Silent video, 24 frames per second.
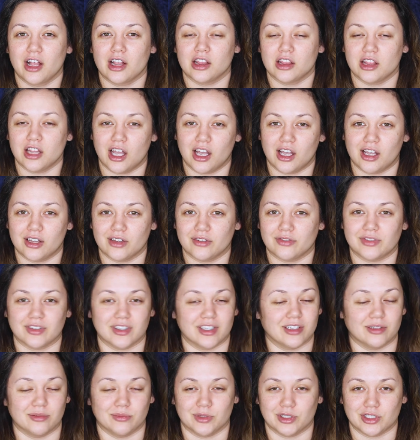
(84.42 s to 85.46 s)
love,
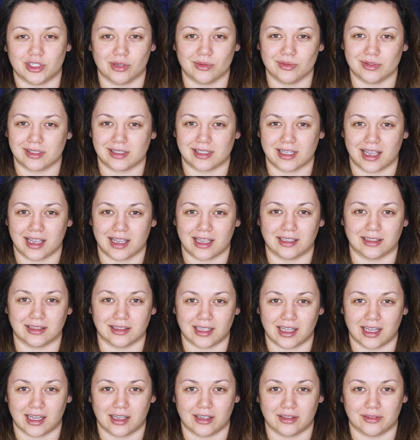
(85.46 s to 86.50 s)
and we don't say
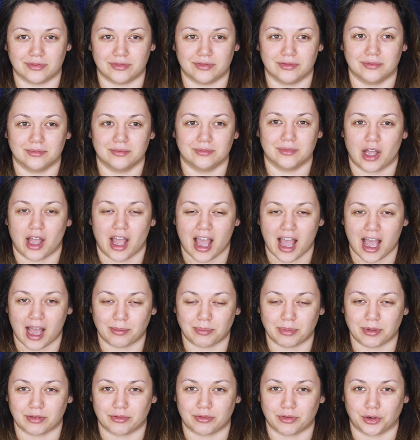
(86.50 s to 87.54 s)
love,
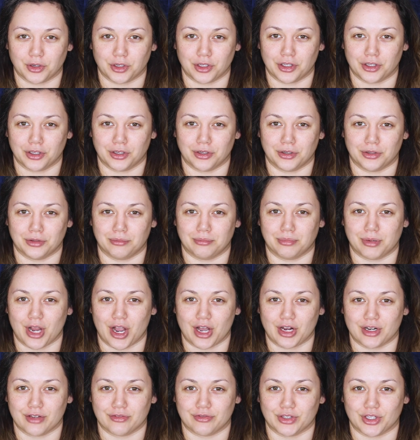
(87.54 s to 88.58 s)
happy for you,
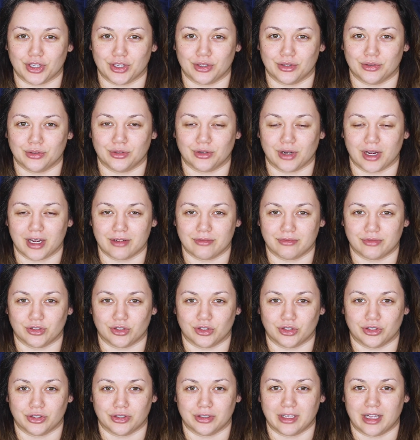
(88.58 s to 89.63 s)
proud of you,
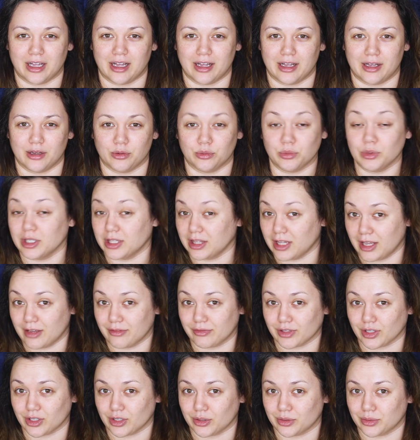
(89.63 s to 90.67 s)
grateful, uh, we
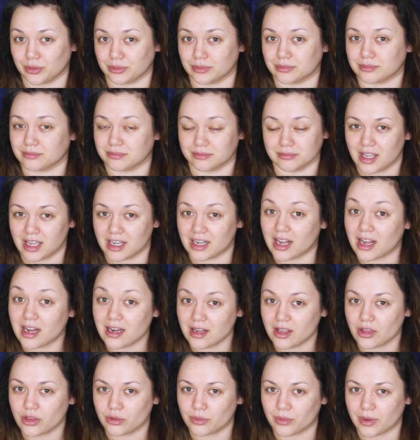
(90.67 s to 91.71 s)
love you, in
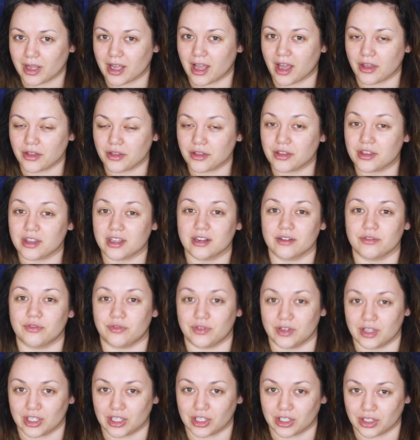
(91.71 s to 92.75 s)
any other way other than
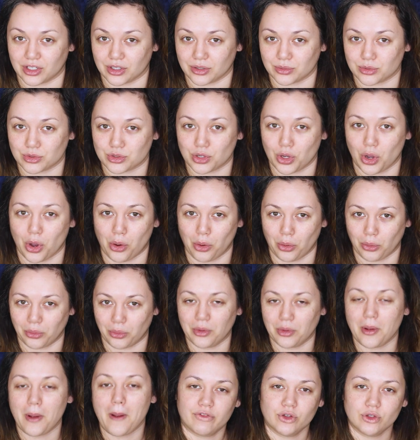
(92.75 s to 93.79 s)
feeding you. So
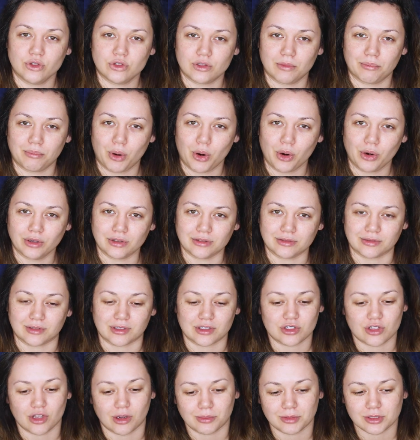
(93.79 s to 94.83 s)
food's
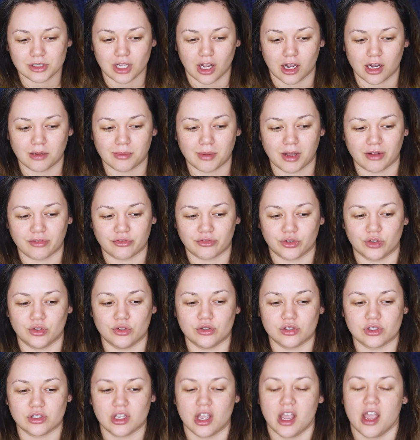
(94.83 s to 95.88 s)
important. So I'm gonna talk about
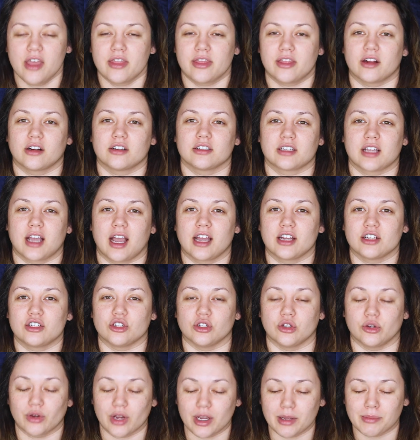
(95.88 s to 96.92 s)
foods that are tied
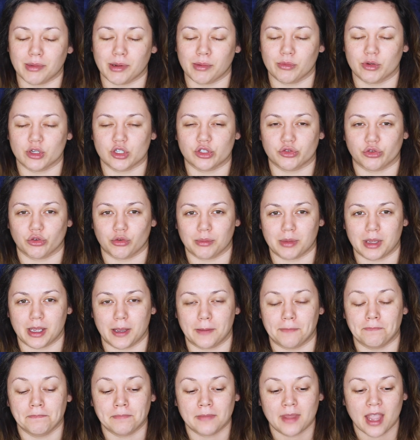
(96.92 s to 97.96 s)
to great memories for
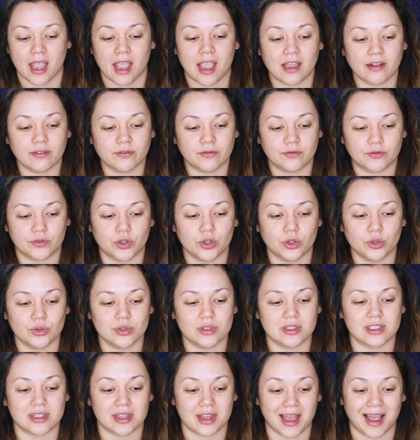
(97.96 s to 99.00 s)
me, and
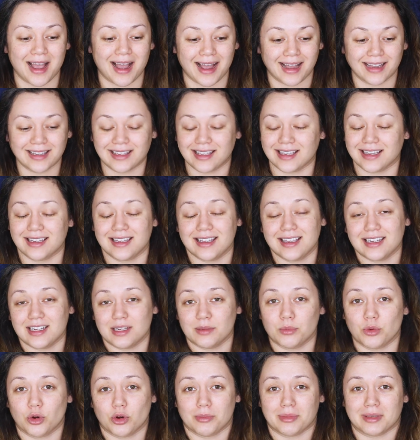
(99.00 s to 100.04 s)
foods that I can't eat
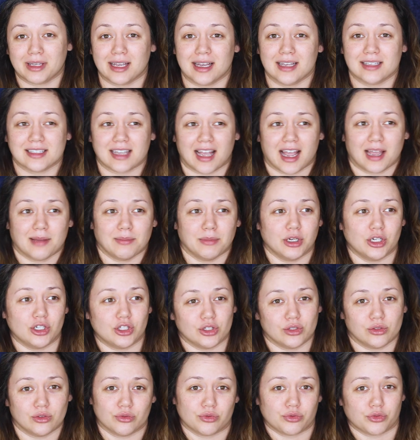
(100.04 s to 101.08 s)
anymore because I'm a
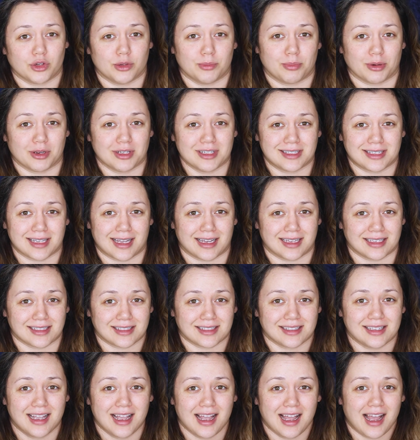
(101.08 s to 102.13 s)
gluten-free
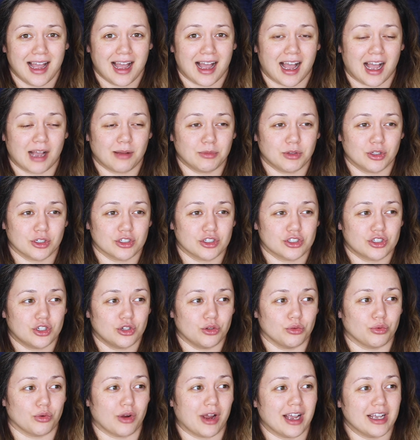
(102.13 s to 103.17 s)
princess. I'm allergic
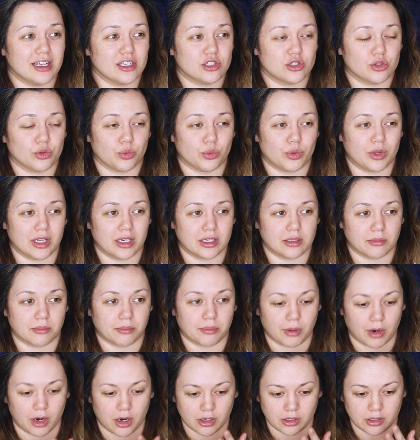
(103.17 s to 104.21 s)
to rice, wheat,
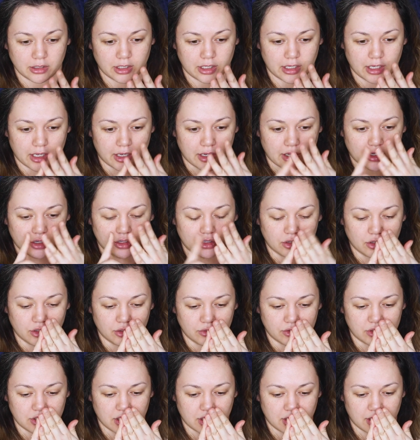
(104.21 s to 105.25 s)
barley,
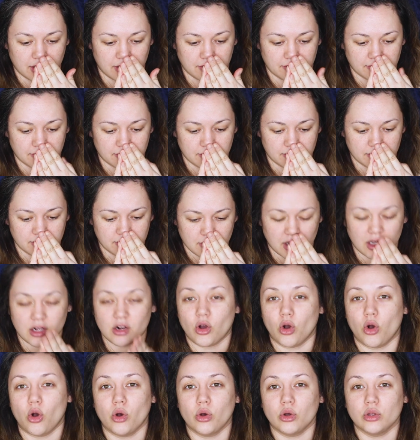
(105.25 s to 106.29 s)
gluten, and
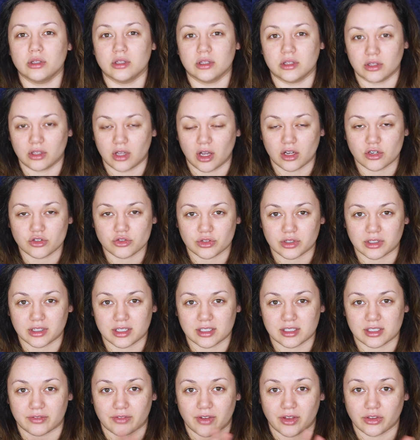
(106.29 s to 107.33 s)
a whole laundry
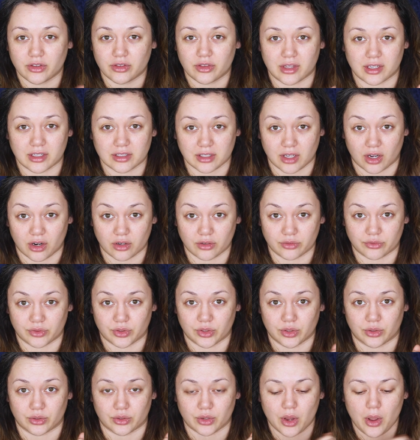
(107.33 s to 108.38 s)
list of other things that aren't
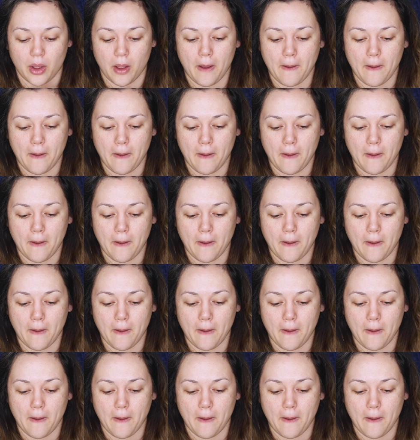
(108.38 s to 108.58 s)
food.